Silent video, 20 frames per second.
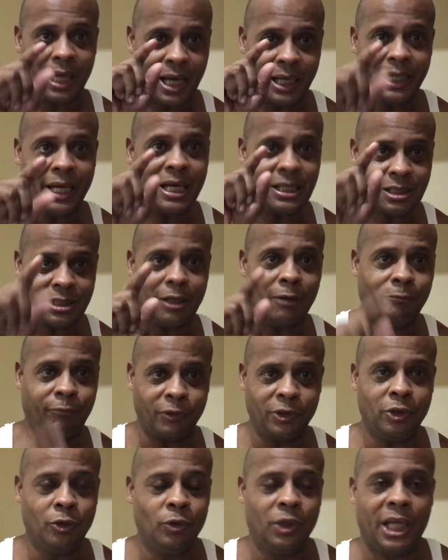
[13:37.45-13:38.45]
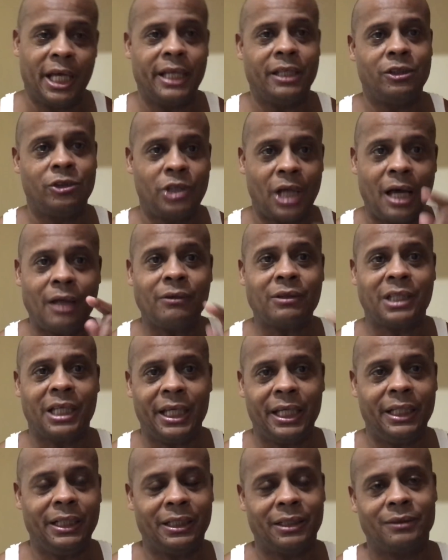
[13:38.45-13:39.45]
I got something for you ladies. Y'all
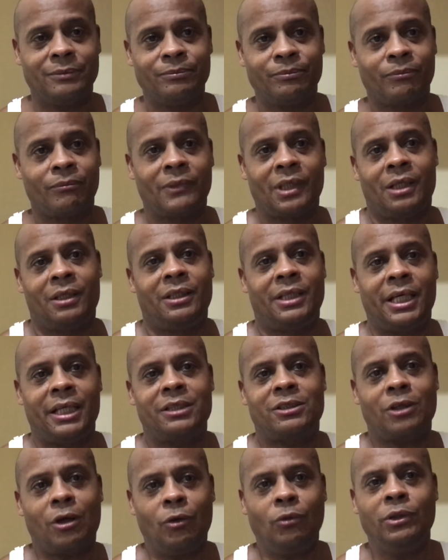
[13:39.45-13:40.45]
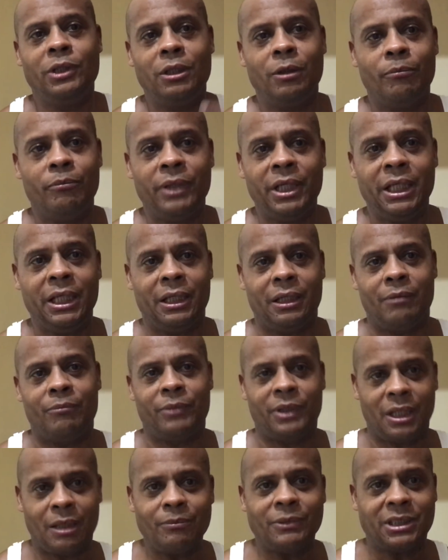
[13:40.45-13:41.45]
think that it's only the
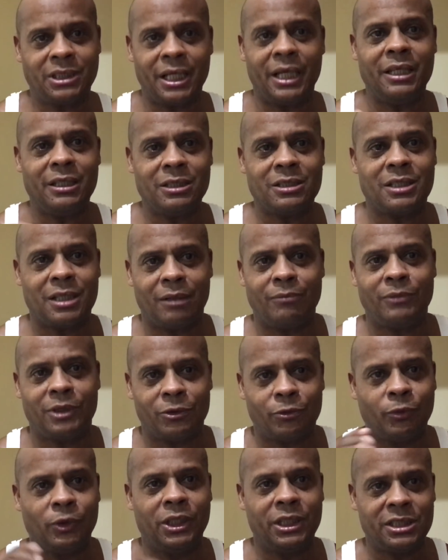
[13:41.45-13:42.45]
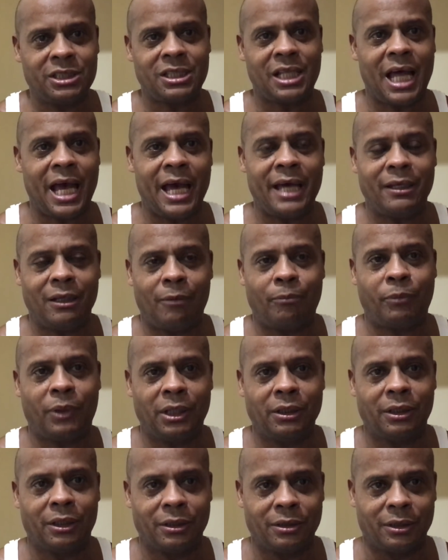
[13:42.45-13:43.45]
men, but I'm gonna tell you something that's really sliding up
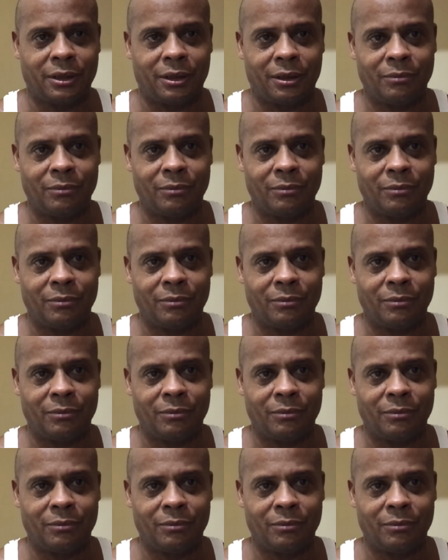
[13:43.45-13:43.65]
under